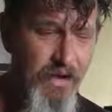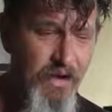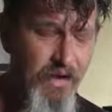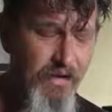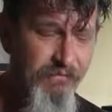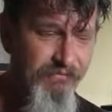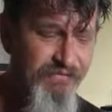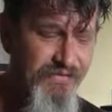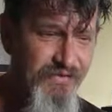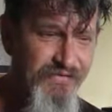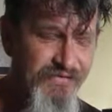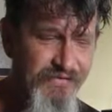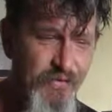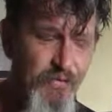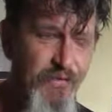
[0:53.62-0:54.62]
I've
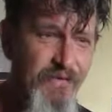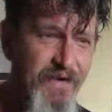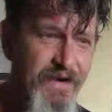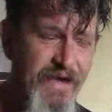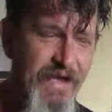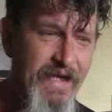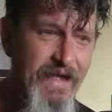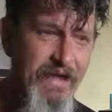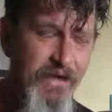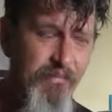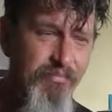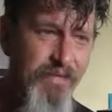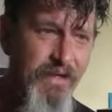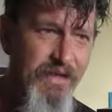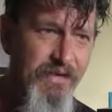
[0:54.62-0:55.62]
just ordered a
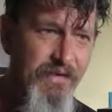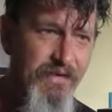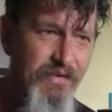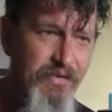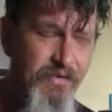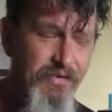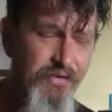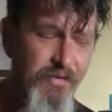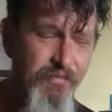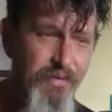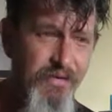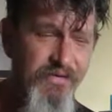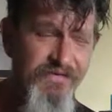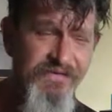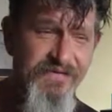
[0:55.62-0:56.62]
complete new
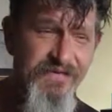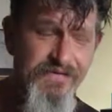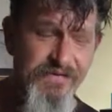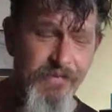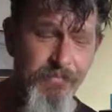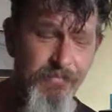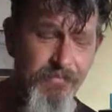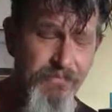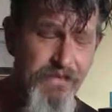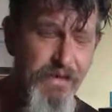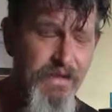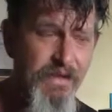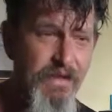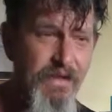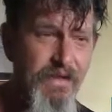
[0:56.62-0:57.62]
computer system,
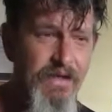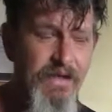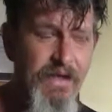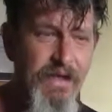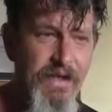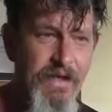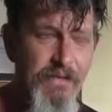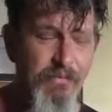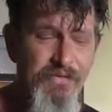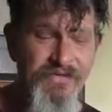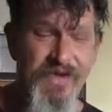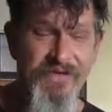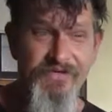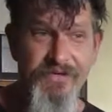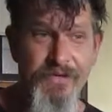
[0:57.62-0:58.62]

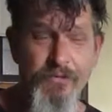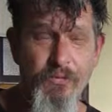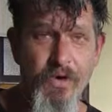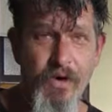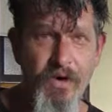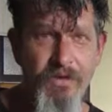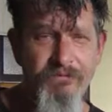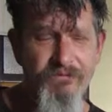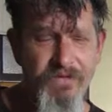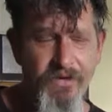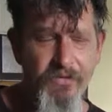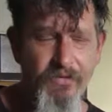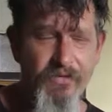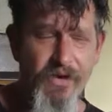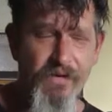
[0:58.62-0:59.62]
which hasn't arrived.
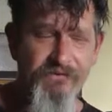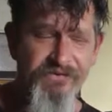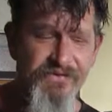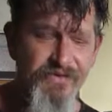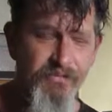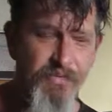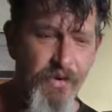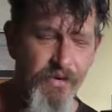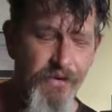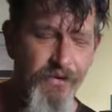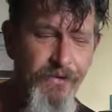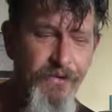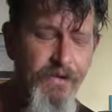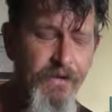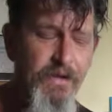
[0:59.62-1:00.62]
It arrives
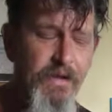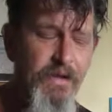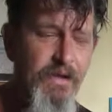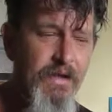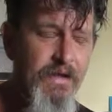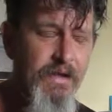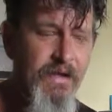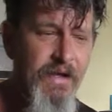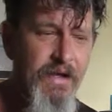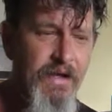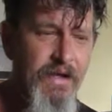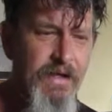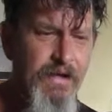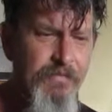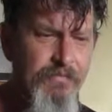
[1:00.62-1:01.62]
tomorrow,
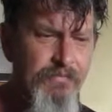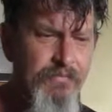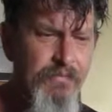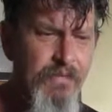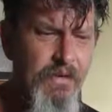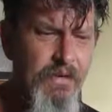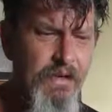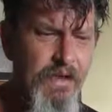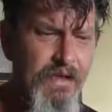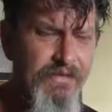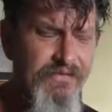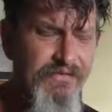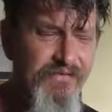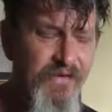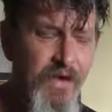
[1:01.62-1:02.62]

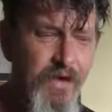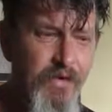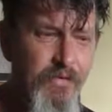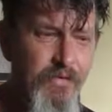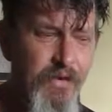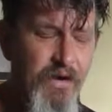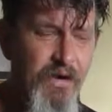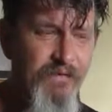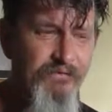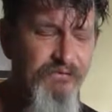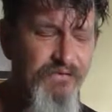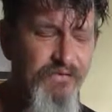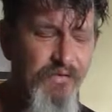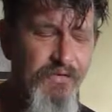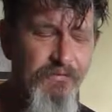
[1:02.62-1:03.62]
and so I've
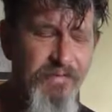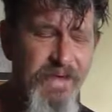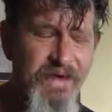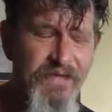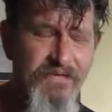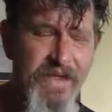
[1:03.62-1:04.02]
sort of been in